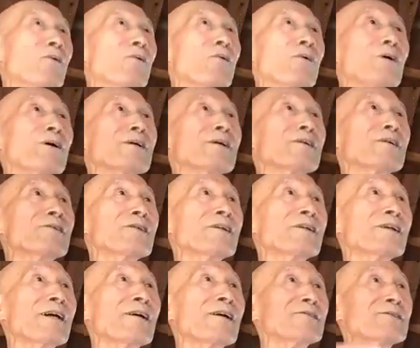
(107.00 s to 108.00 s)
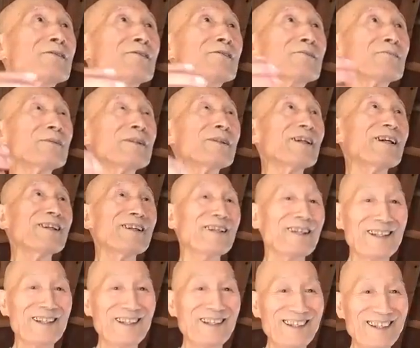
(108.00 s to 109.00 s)
Why do you have to be
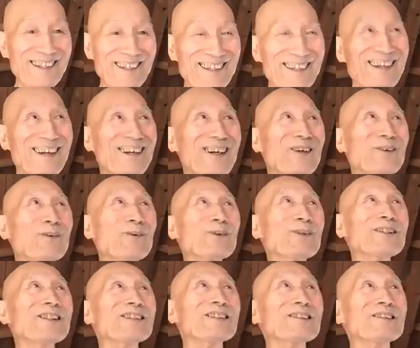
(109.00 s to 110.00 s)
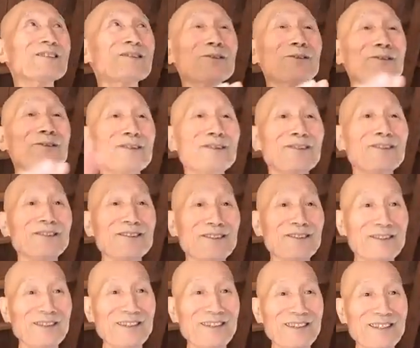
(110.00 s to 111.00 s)
without doing it?
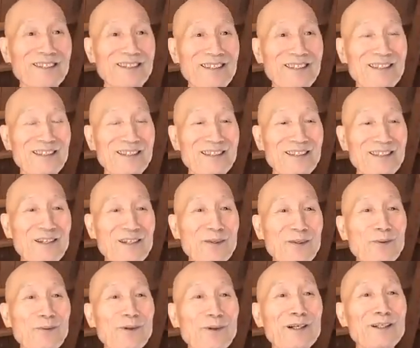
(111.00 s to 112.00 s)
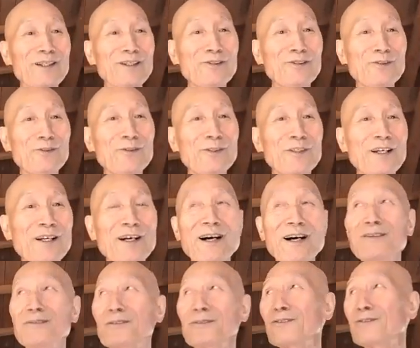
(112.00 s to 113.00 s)
Why do we
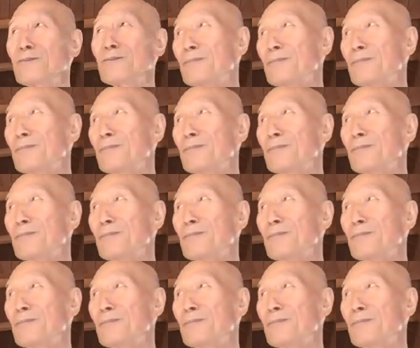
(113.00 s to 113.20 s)
have to